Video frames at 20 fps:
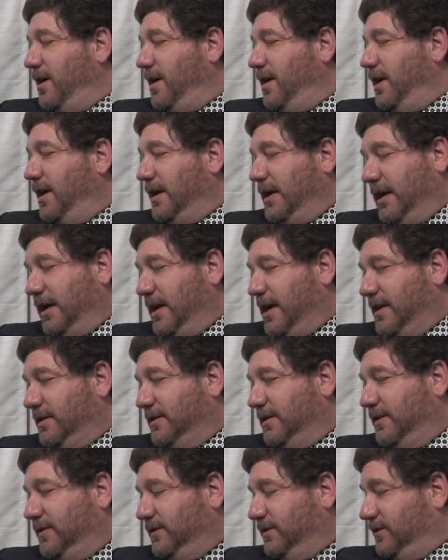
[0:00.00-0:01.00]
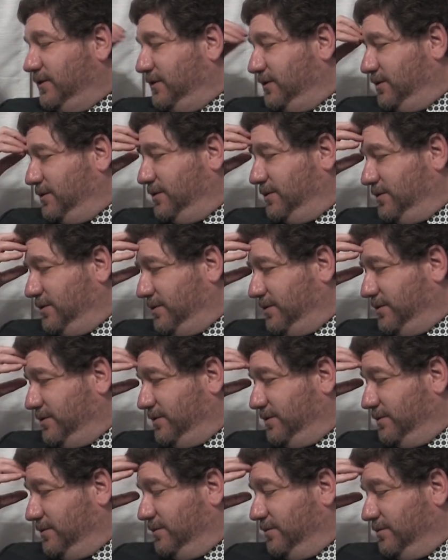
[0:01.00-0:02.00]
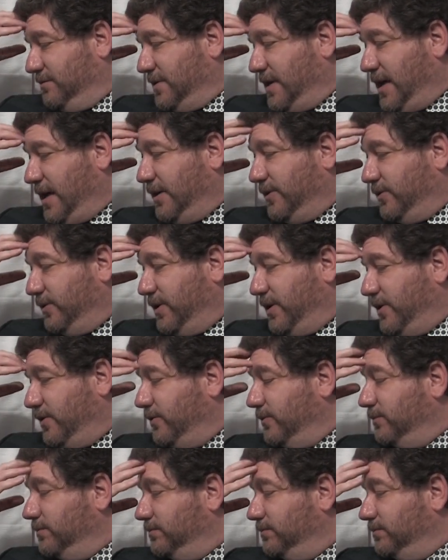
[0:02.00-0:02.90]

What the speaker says: and I got this, I don't know,